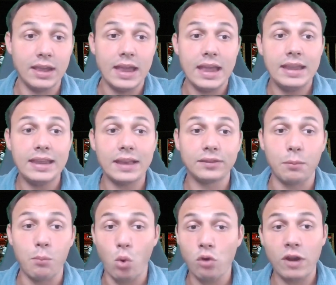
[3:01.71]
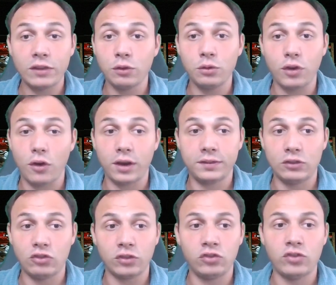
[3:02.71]
He has more red zone targets than
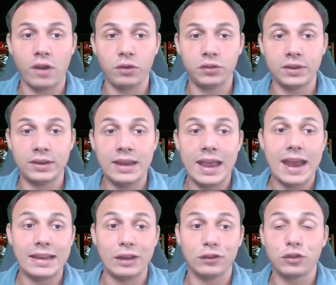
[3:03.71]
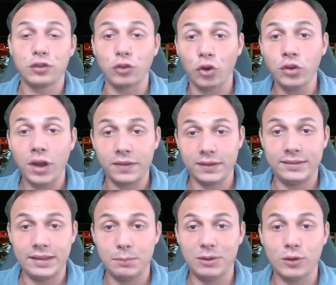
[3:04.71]
Justin Jefferson, and he is 3rd on the
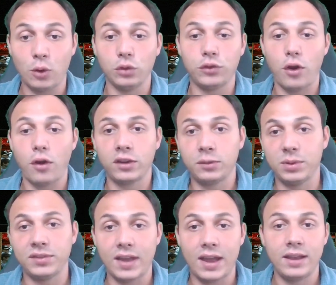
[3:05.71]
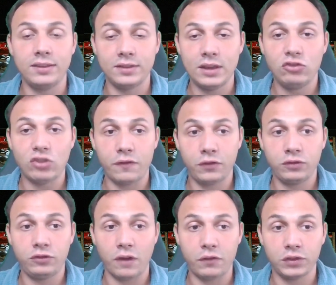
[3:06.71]
team in total targets besides
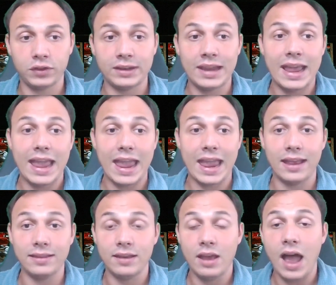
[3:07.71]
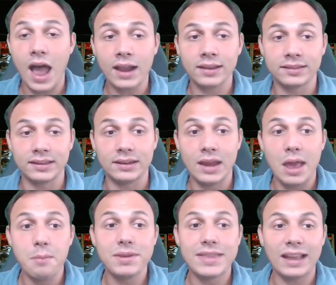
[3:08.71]
Jefferson and Hockenson,
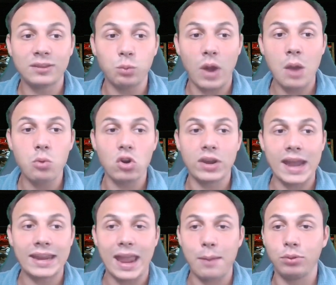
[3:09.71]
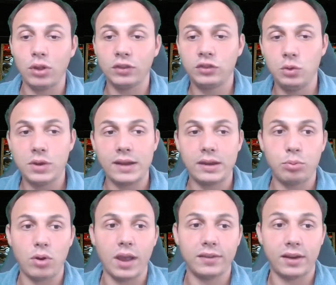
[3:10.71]
but that's why we're getting a plus 290
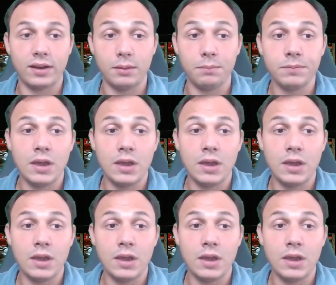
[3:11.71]
price on him.